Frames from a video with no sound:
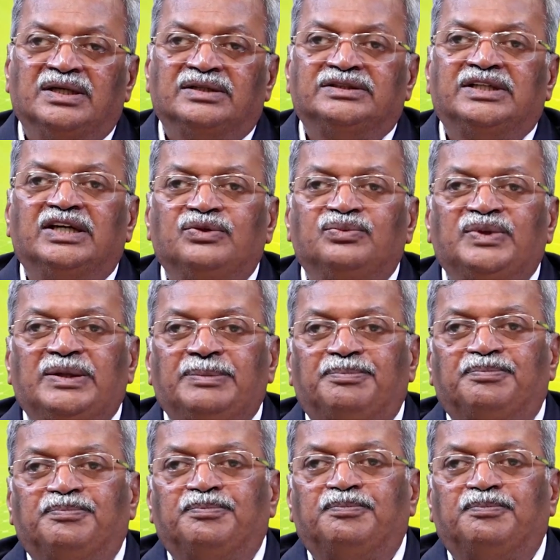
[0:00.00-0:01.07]
Then we
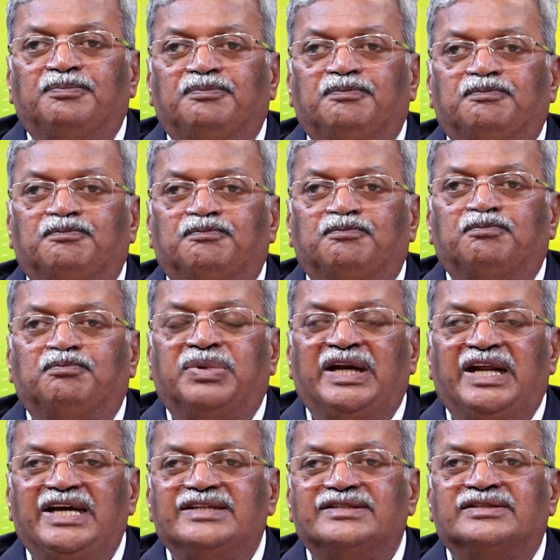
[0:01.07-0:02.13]

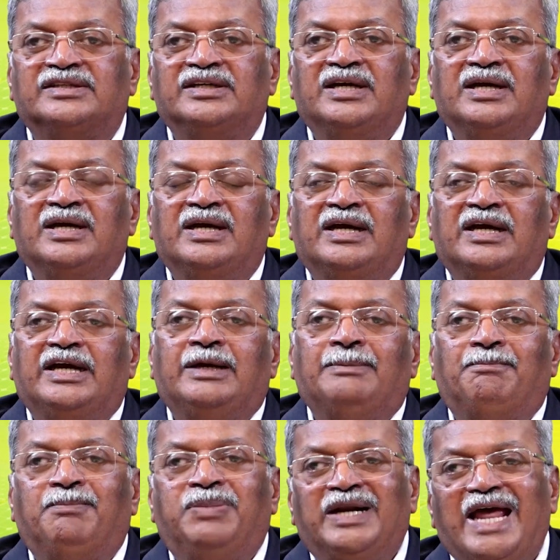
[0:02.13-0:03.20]
place a
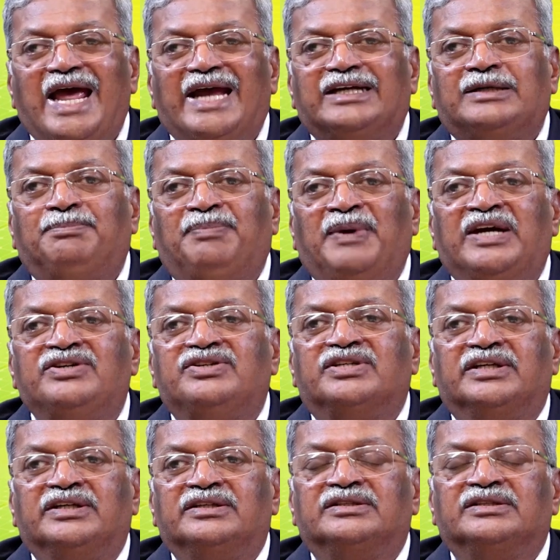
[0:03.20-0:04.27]
black
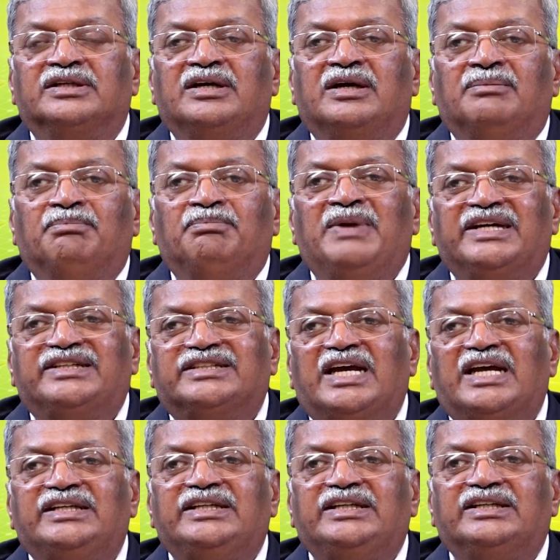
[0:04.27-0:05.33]
painted
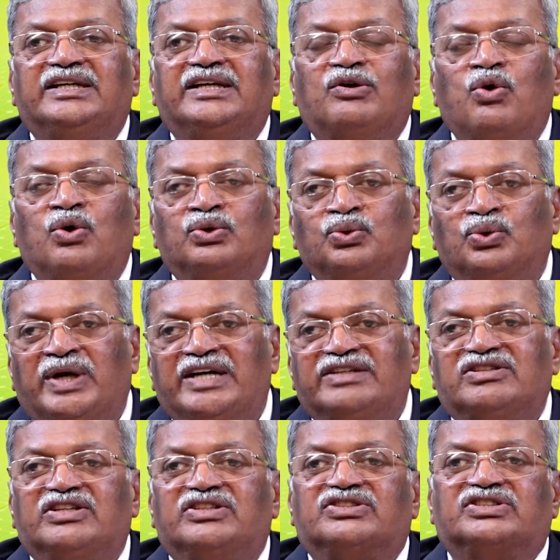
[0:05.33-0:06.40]
metallic
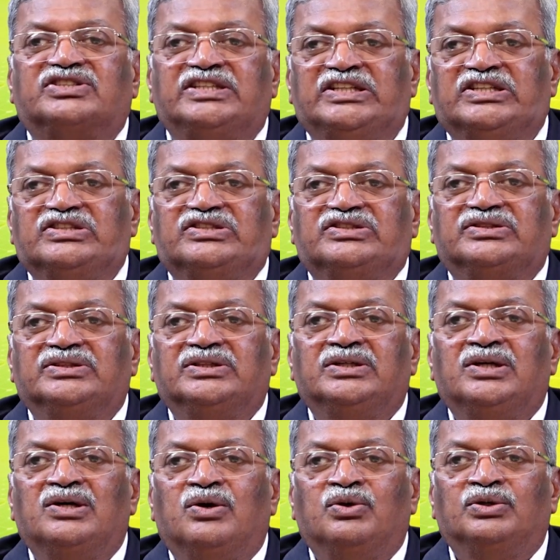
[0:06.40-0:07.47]
corrugated sheet
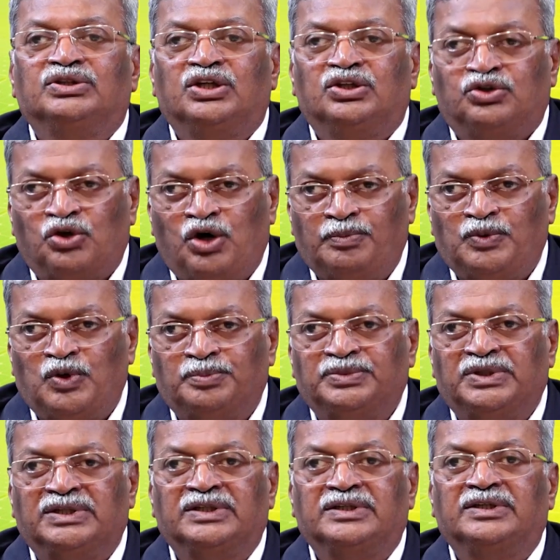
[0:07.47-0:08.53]
on the top of
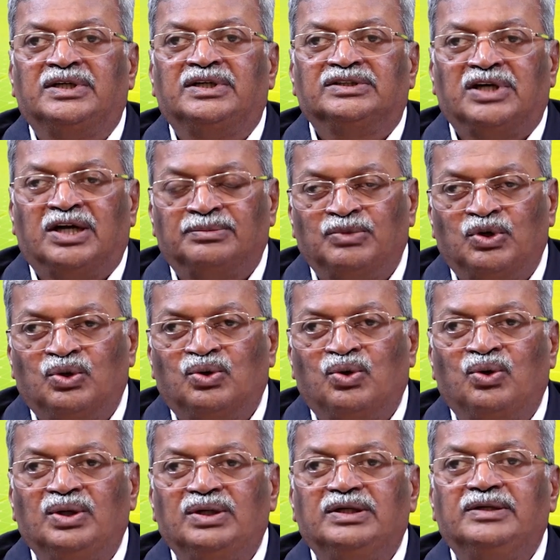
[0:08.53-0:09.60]
the
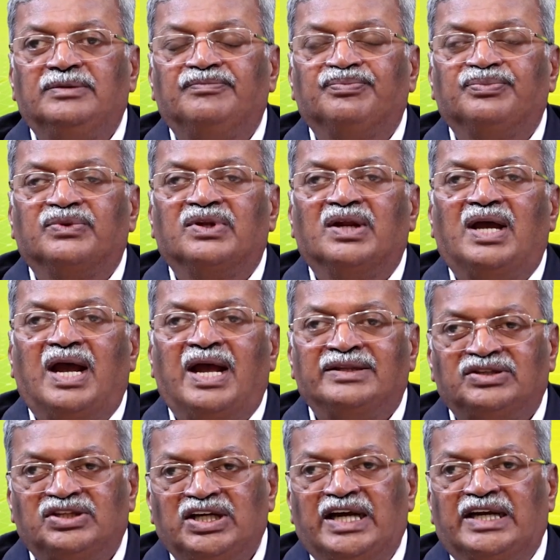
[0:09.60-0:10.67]
thermocol,
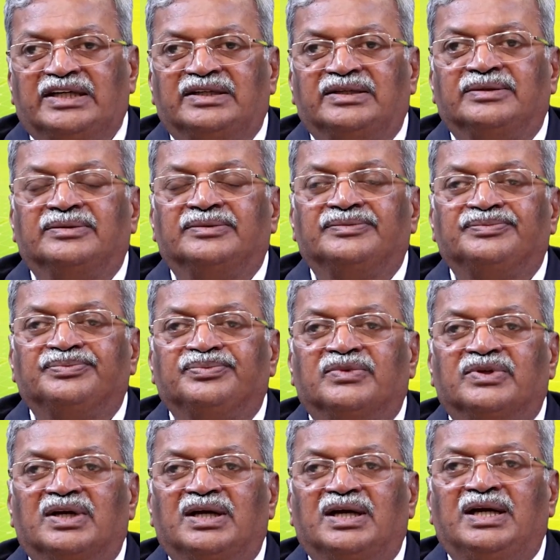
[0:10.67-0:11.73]
and then
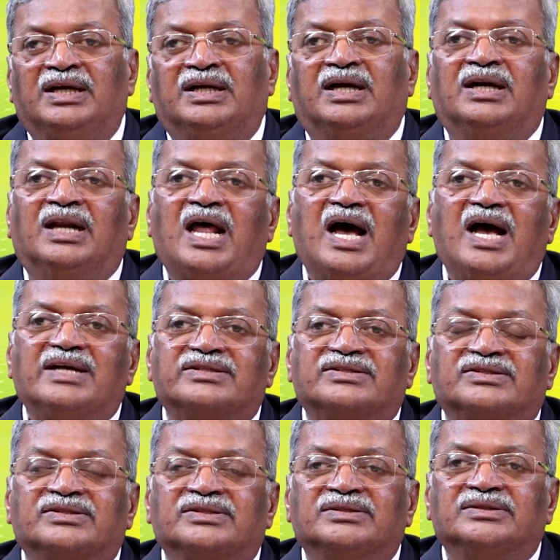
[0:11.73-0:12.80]
a glass,
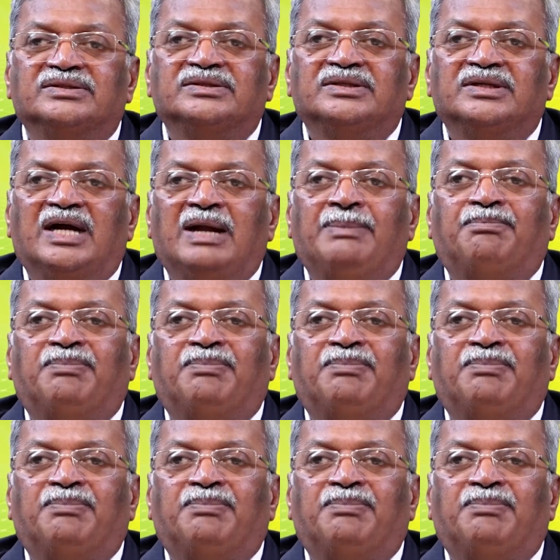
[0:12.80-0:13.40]
a